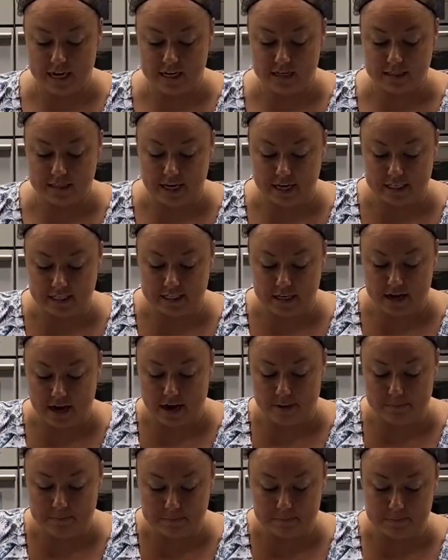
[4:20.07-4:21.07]
and dice it
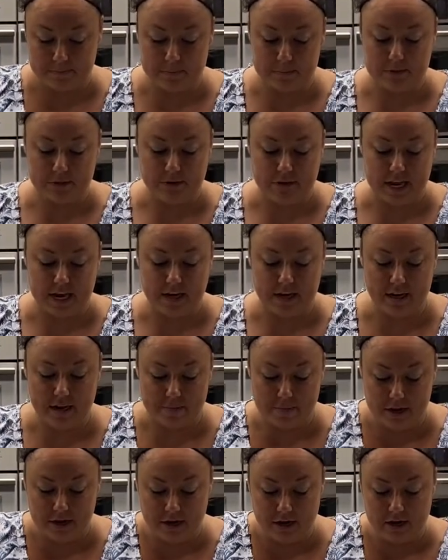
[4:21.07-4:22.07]
up so that it
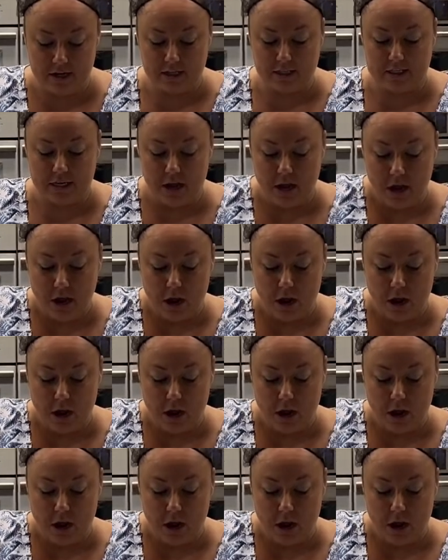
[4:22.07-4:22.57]
can be cooked.